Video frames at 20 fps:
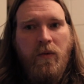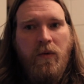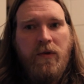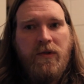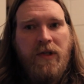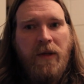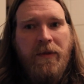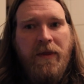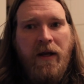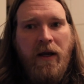
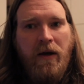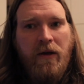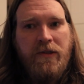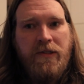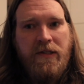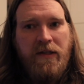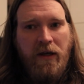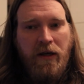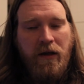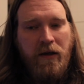Something
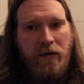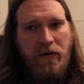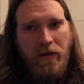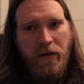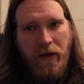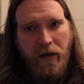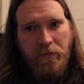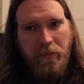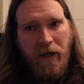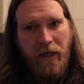else
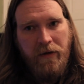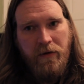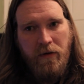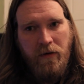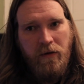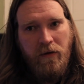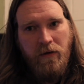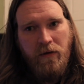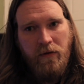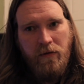that might
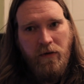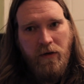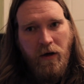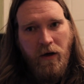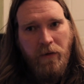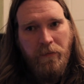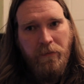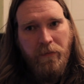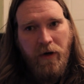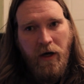
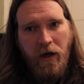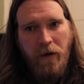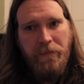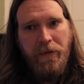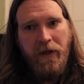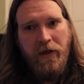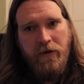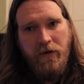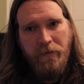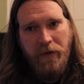come up
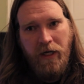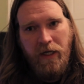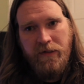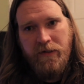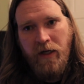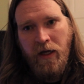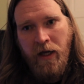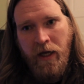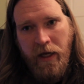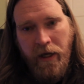in your
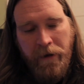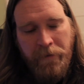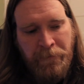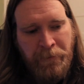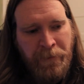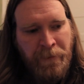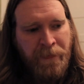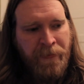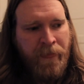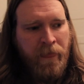mind's eye
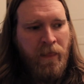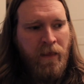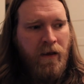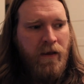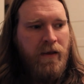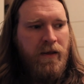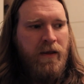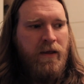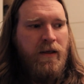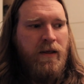
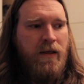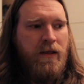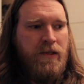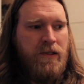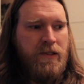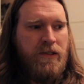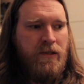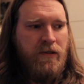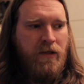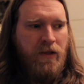
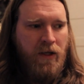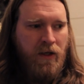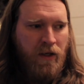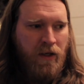is